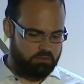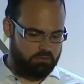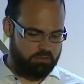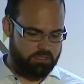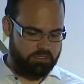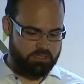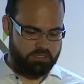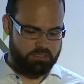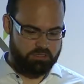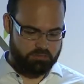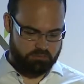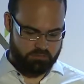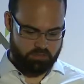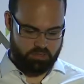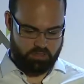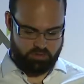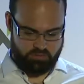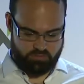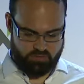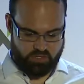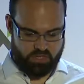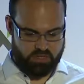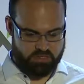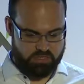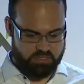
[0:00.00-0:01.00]
which
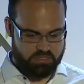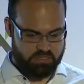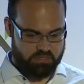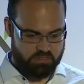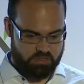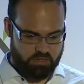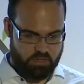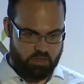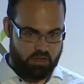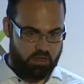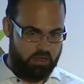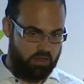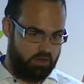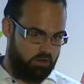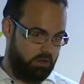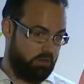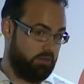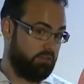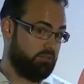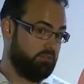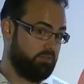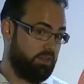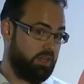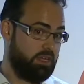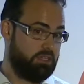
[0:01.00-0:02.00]
gives us a lot
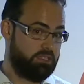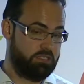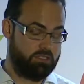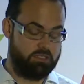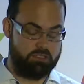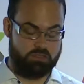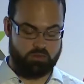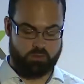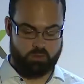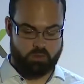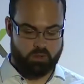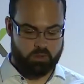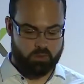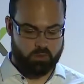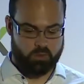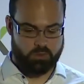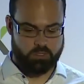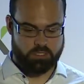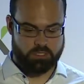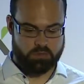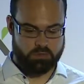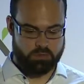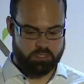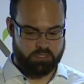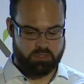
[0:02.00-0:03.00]
of data to work
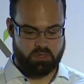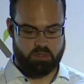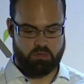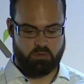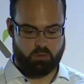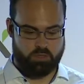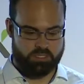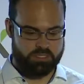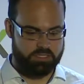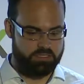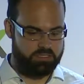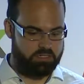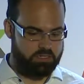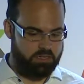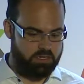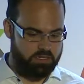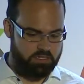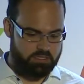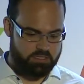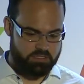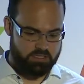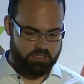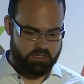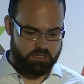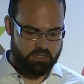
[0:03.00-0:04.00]
with, which is
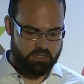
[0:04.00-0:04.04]
nice.